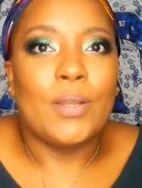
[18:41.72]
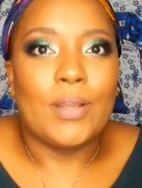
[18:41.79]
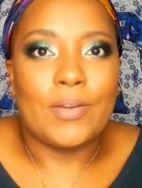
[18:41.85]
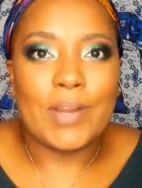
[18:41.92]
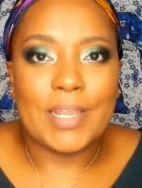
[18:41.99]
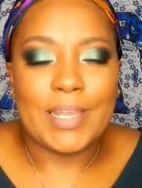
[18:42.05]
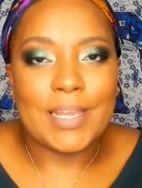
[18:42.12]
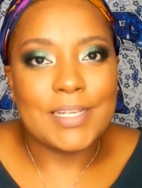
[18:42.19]

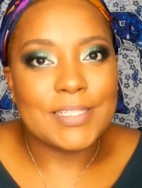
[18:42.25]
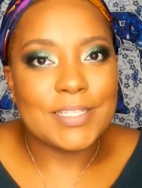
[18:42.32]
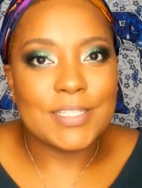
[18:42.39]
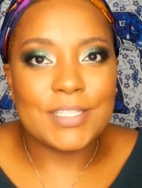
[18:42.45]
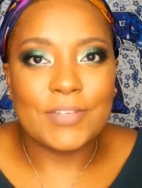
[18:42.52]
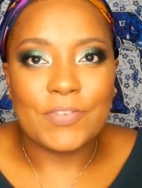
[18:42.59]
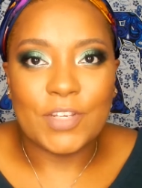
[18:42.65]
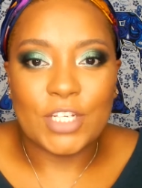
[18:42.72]
Alright guys, this is
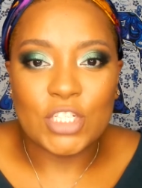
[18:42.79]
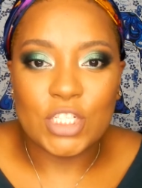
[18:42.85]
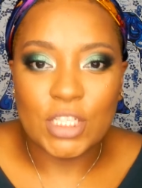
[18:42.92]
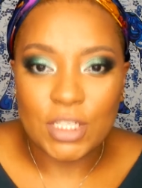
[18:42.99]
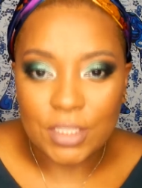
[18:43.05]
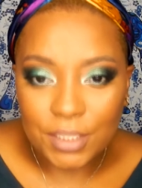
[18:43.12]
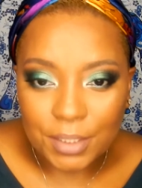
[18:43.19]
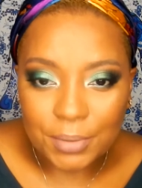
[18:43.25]
the finished
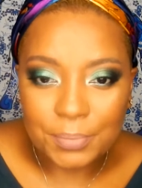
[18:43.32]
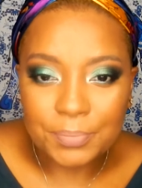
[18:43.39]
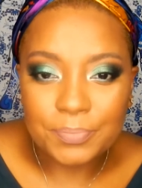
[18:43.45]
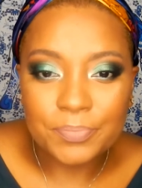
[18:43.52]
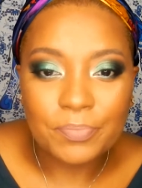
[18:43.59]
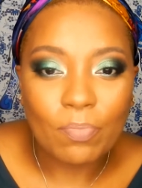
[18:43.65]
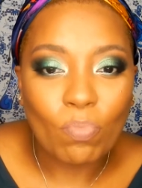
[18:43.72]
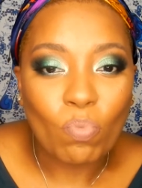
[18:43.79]
look.
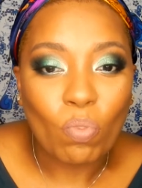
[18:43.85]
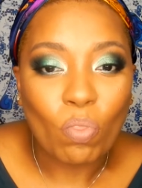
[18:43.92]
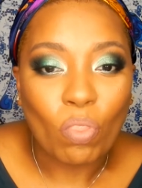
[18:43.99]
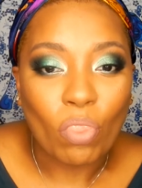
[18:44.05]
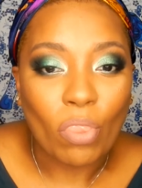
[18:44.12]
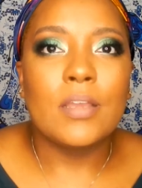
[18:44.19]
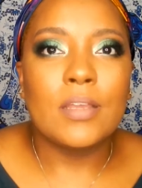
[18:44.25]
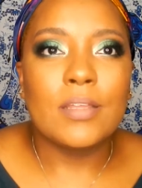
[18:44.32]

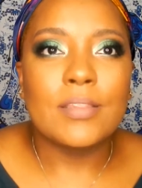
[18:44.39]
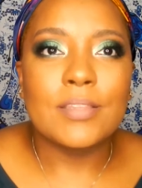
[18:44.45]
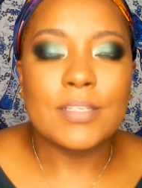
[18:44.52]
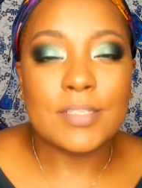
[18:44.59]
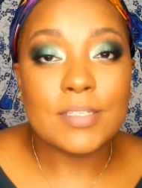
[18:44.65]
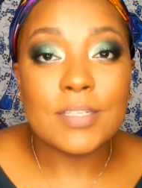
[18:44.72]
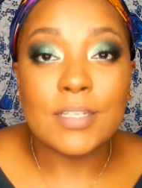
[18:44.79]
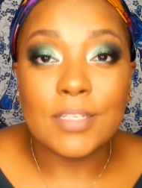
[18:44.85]

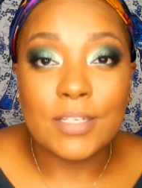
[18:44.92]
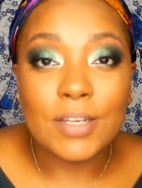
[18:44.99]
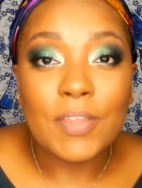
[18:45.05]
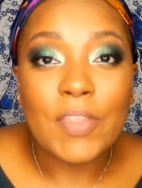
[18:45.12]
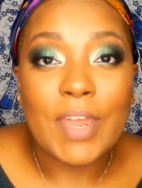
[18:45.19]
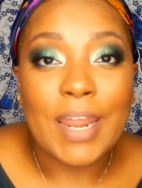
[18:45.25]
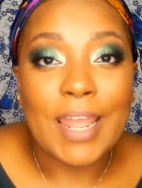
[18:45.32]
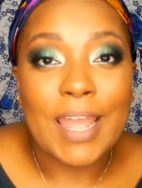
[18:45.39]
This is a look
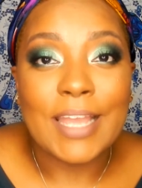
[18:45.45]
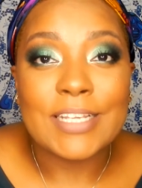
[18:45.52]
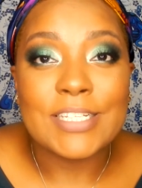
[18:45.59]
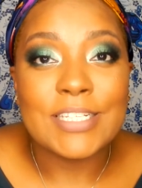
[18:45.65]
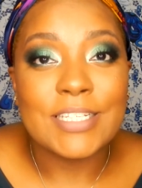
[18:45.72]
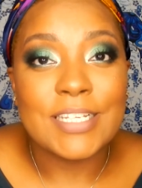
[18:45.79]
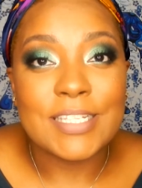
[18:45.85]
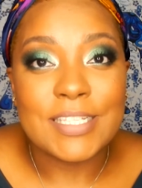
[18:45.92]
that I
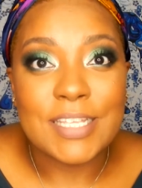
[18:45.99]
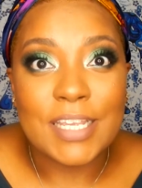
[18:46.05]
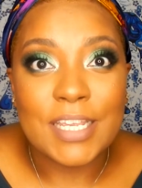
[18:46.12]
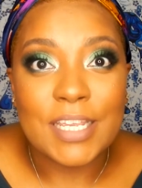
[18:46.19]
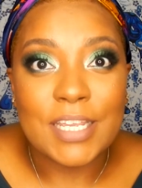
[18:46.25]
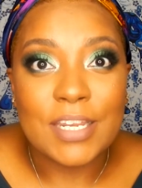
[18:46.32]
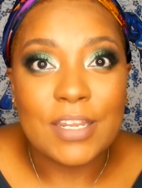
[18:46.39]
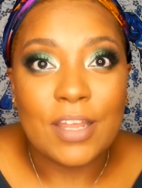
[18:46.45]
actually
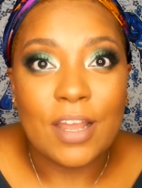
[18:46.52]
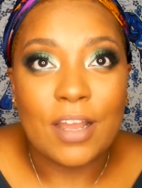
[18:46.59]
did